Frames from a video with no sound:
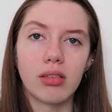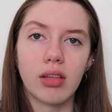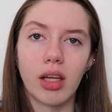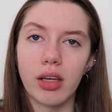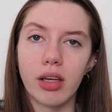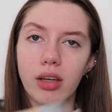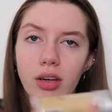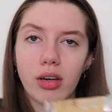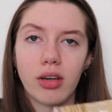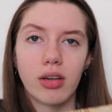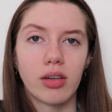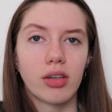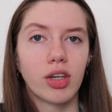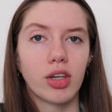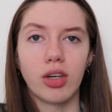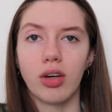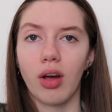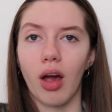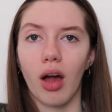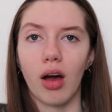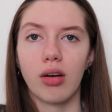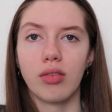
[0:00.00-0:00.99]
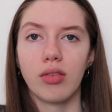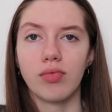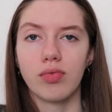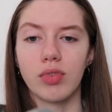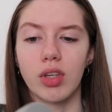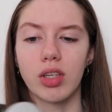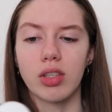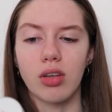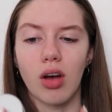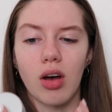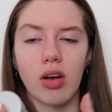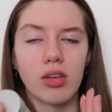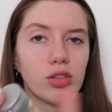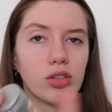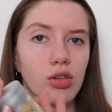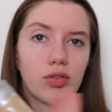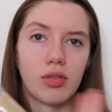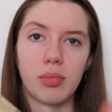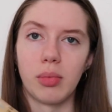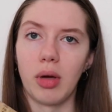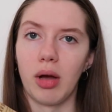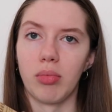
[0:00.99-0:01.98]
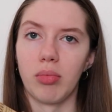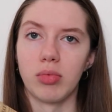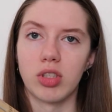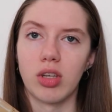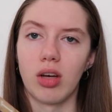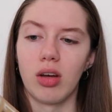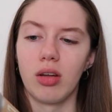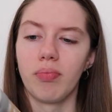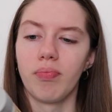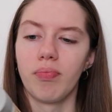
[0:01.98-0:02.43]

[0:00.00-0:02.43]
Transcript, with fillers: Like you're good to go. It's also from Amazon.